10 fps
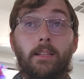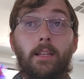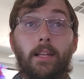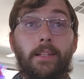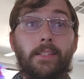
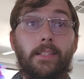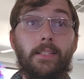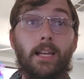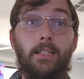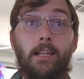and is
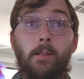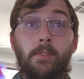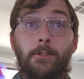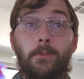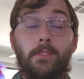designed to help
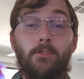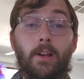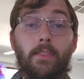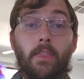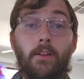students
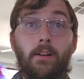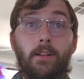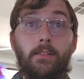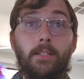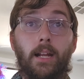strengthen their
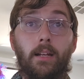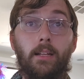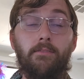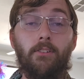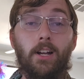understanding
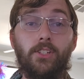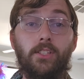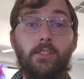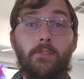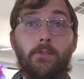of
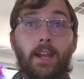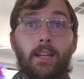fractions through